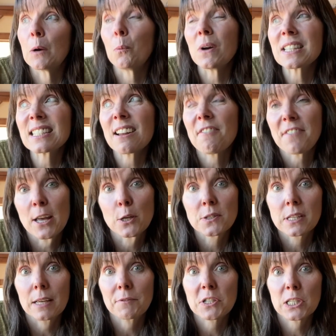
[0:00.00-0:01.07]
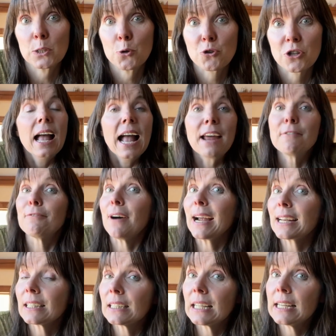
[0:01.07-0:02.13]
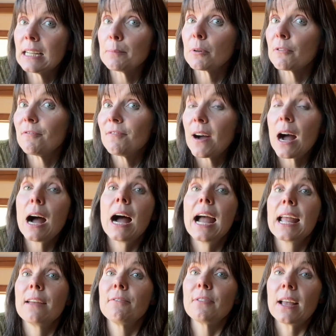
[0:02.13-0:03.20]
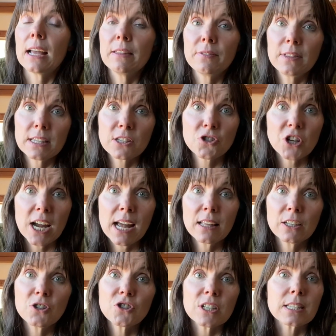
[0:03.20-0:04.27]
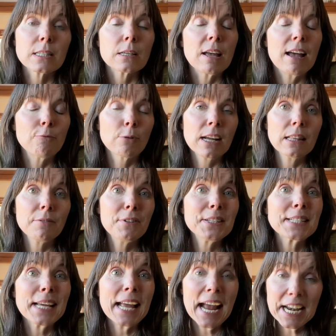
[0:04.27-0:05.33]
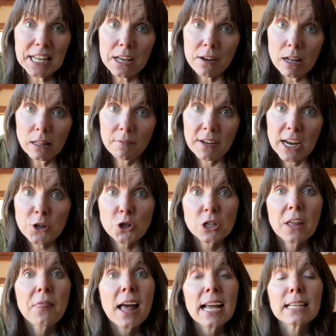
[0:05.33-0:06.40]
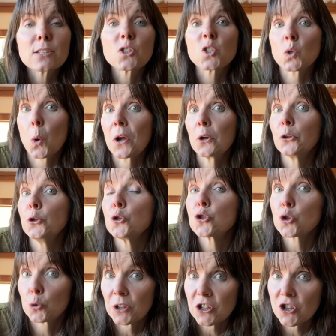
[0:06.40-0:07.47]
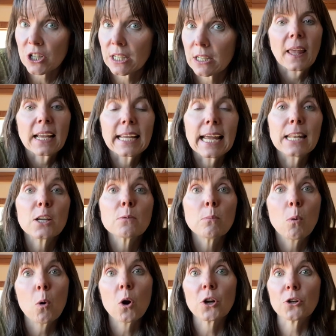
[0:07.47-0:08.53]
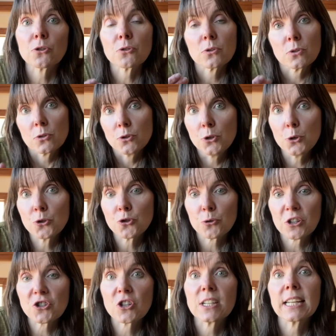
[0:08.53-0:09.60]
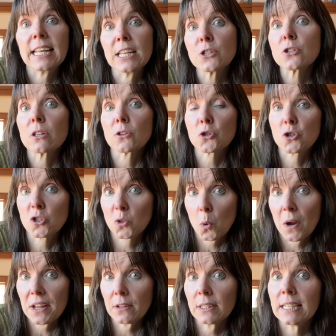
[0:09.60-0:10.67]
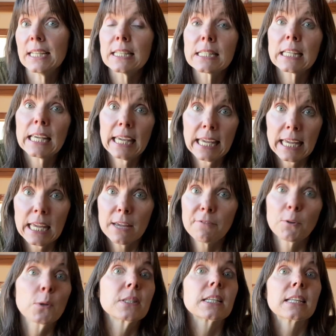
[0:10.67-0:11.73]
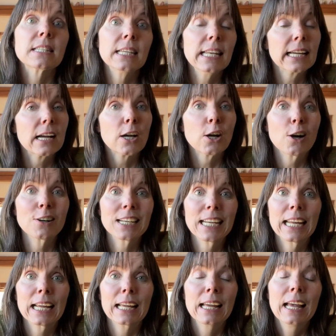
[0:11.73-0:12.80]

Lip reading: wasn't a fail-safe solution. And finally, number 5, this challenge is relevant at any elevation, and that is soil nutrition. Getting more nutrition into the soil is key for succeeding at gardening